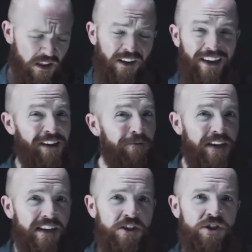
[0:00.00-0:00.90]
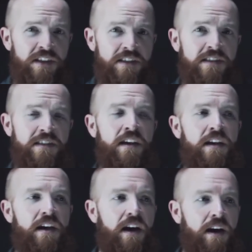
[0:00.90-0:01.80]
a lot of AV engines,
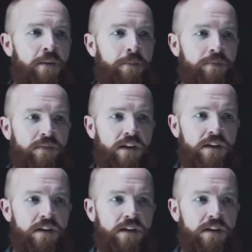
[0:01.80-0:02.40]
um,